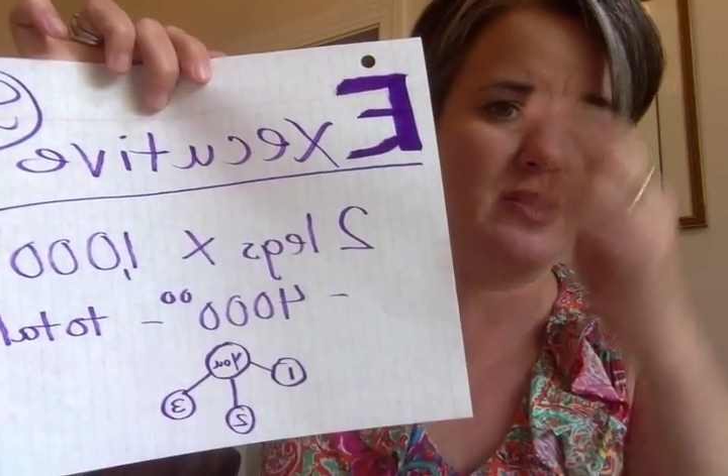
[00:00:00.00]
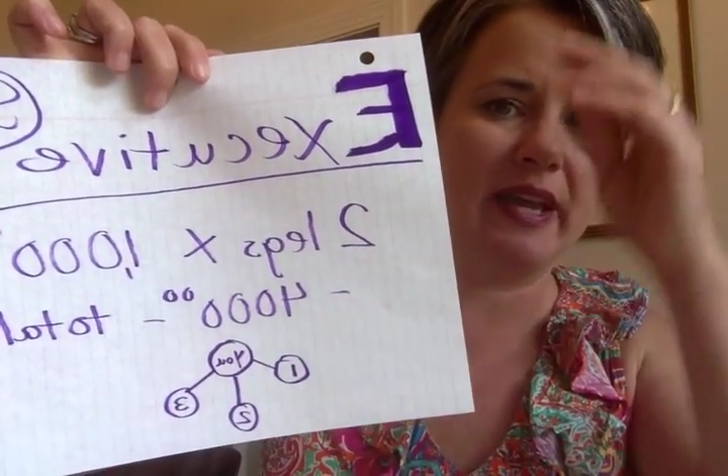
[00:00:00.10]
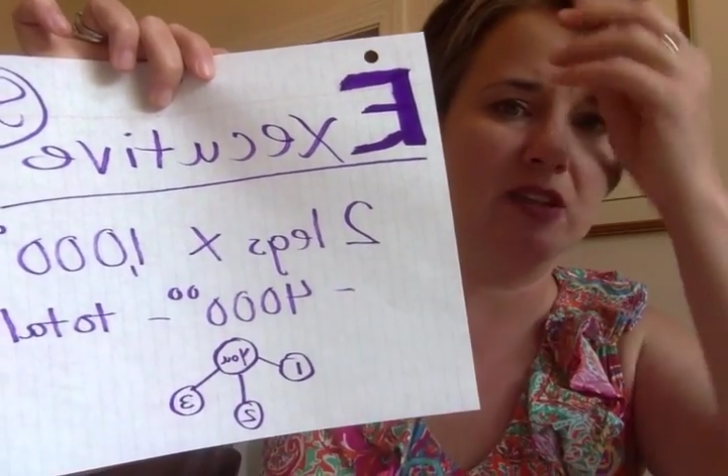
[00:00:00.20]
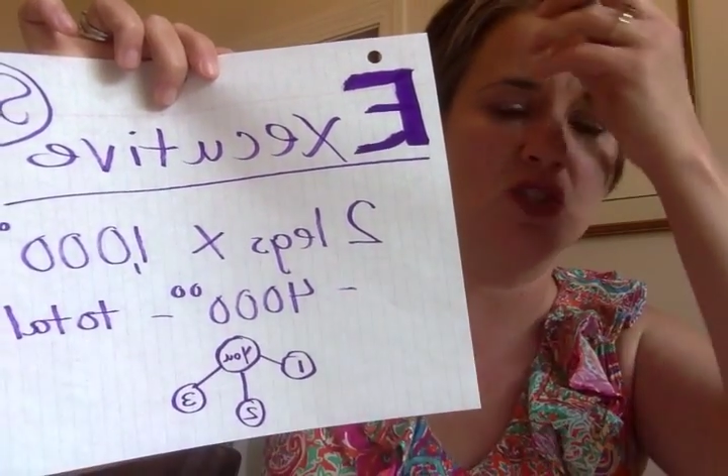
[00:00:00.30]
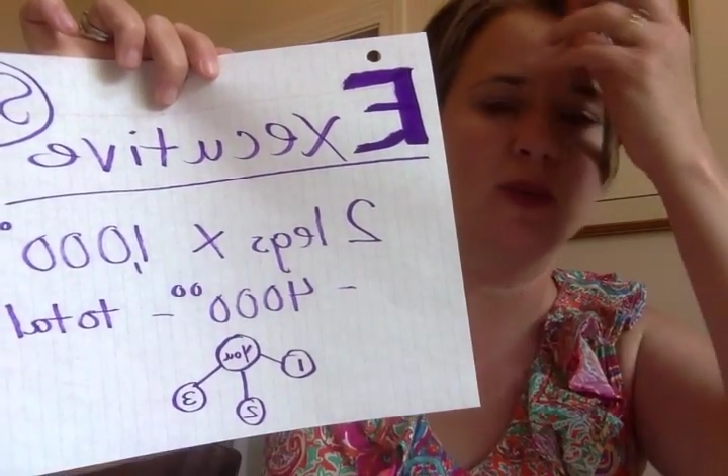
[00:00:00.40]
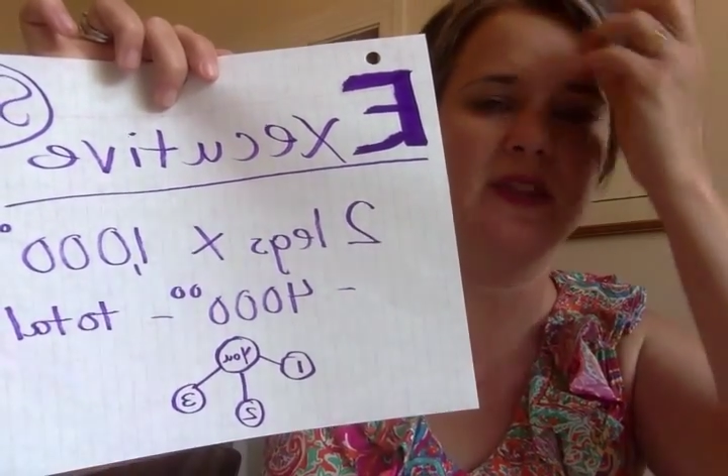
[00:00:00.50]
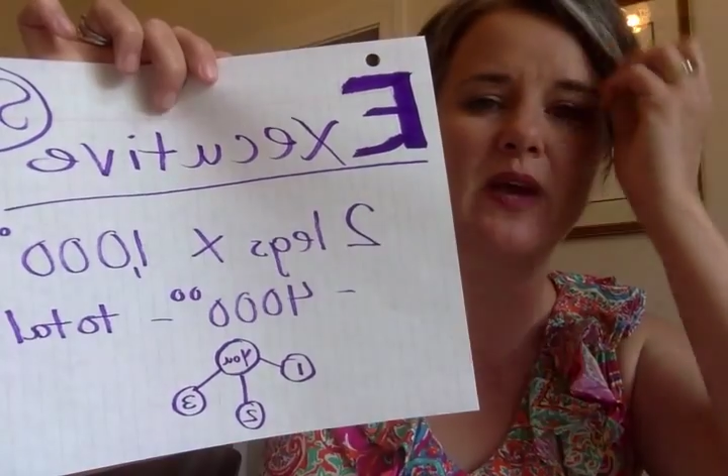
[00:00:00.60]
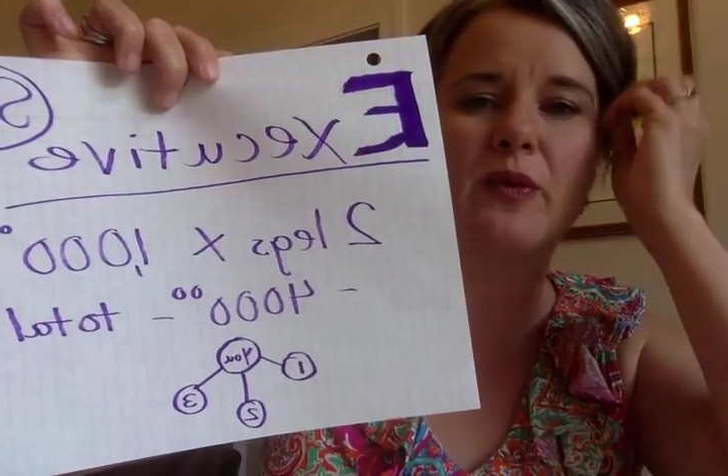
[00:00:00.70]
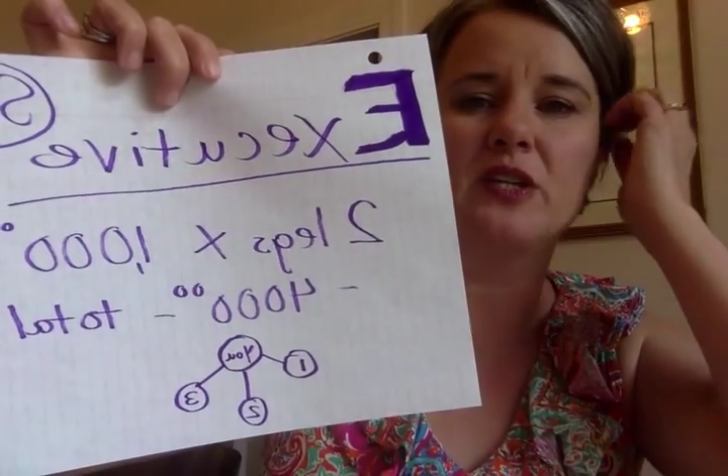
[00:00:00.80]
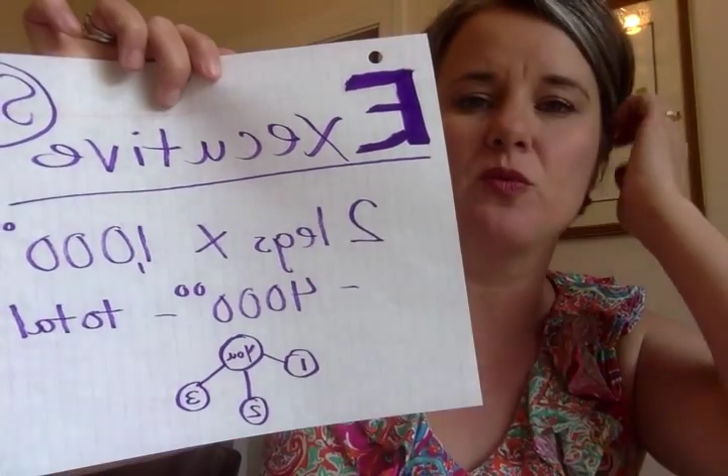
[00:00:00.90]
You can't do it
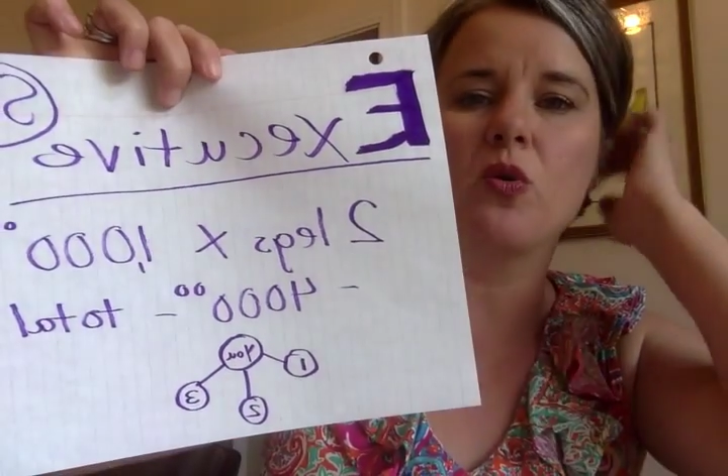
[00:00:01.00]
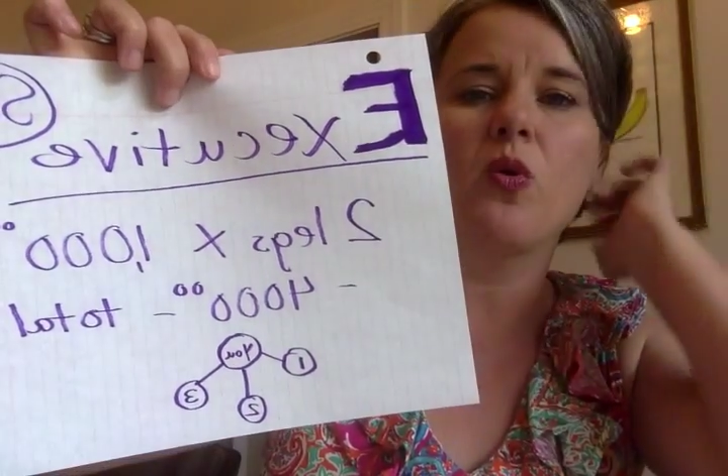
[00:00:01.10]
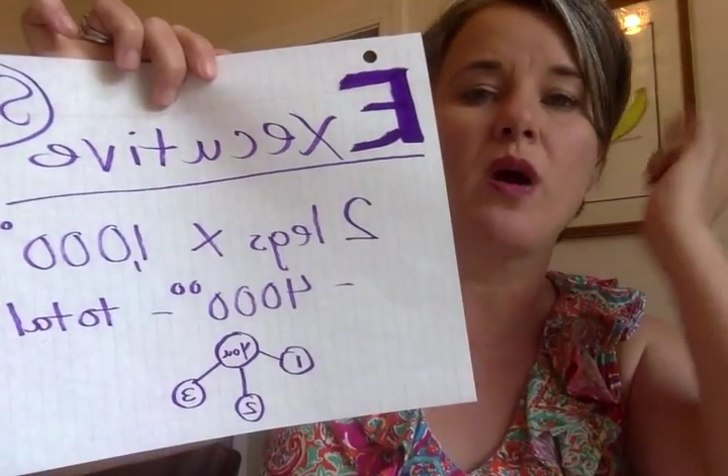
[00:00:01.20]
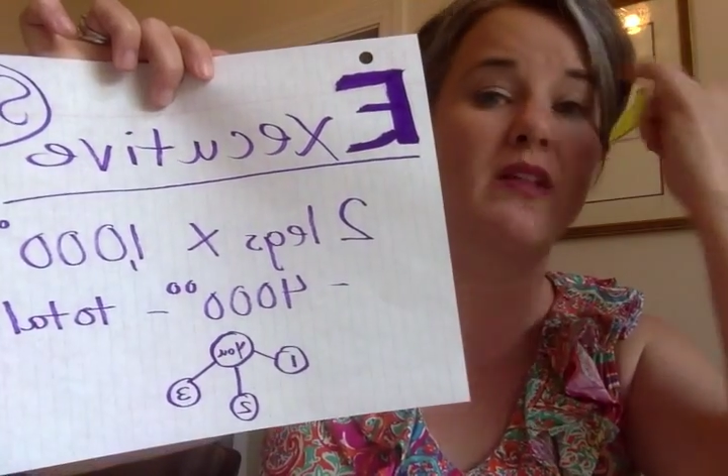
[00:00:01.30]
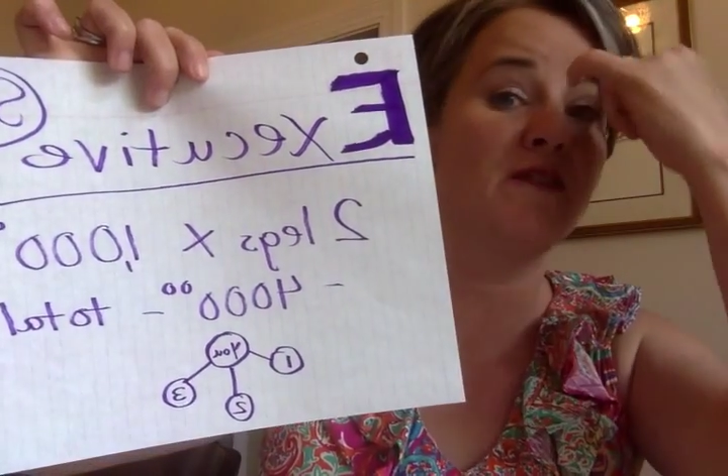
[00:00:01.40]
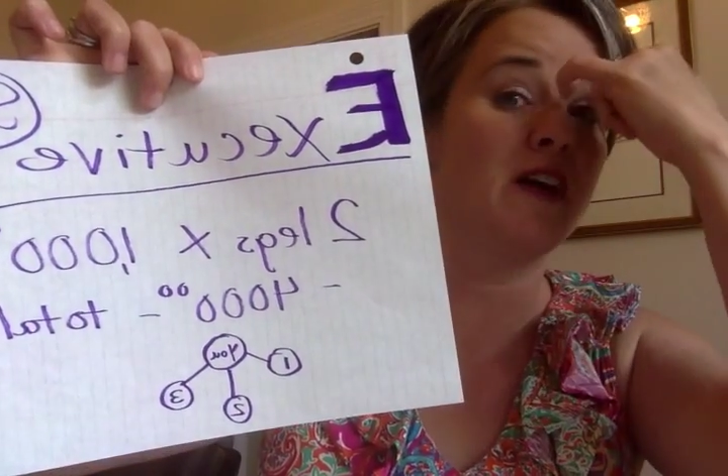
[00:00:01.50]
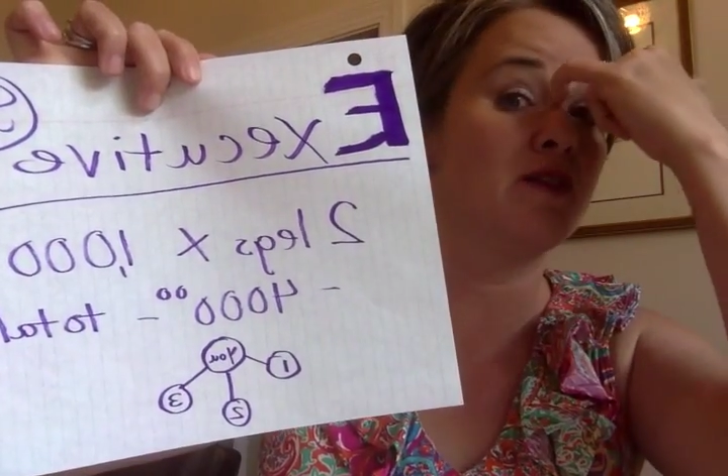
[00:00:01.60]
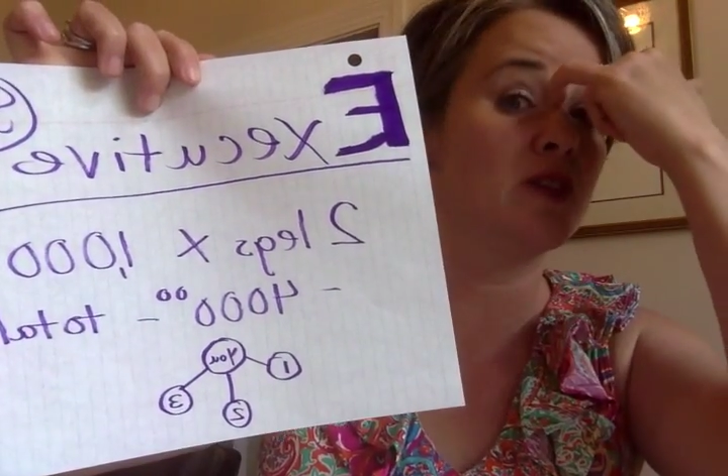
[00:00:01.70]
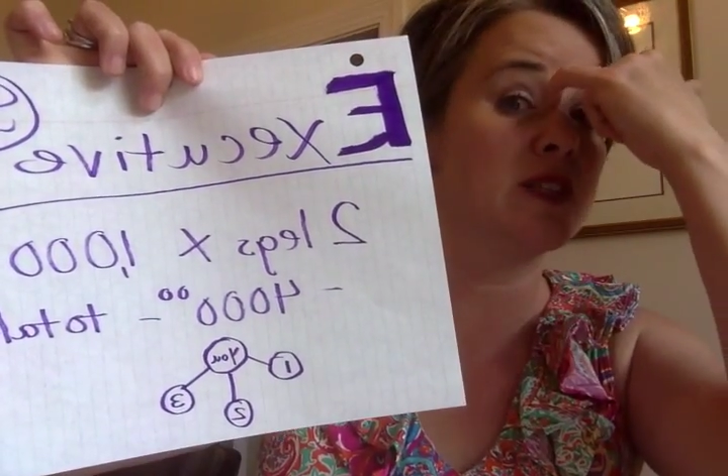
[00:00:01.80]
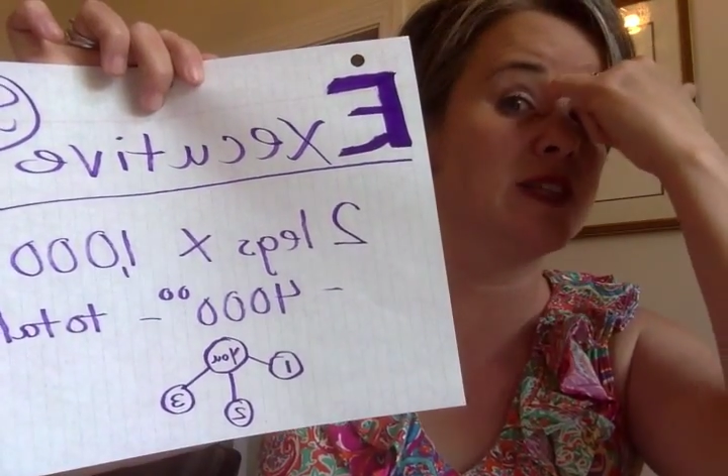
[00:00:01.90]
that way. You won't qualify
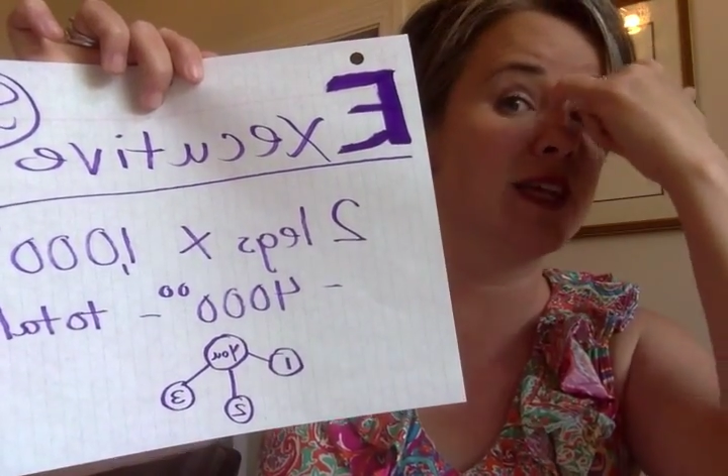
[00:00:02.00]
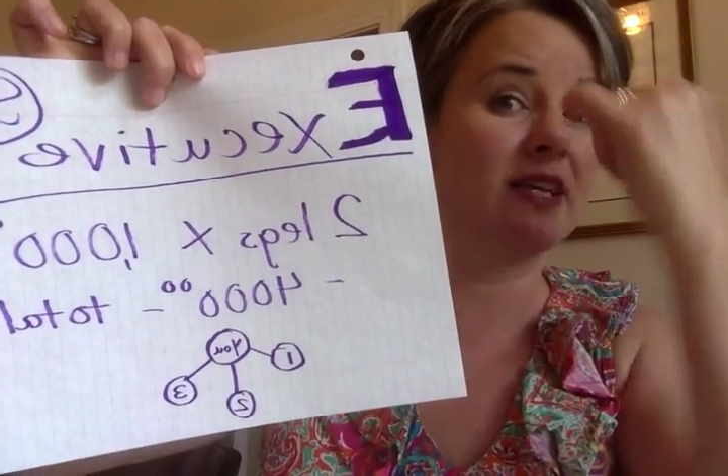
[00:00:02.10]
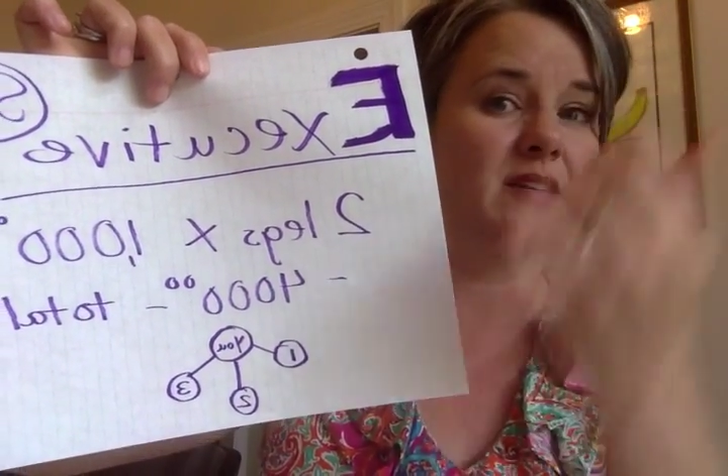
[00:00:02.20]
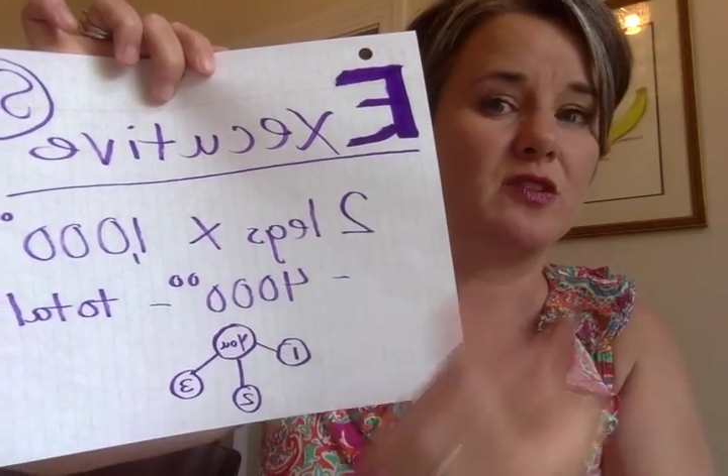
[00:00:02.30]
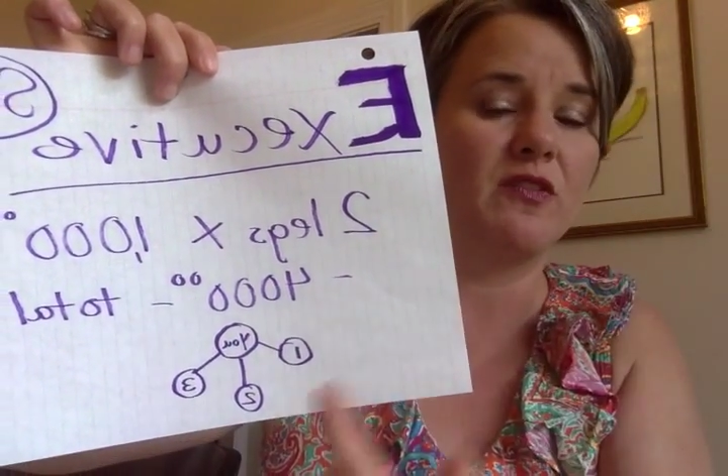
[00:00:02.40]
for executive.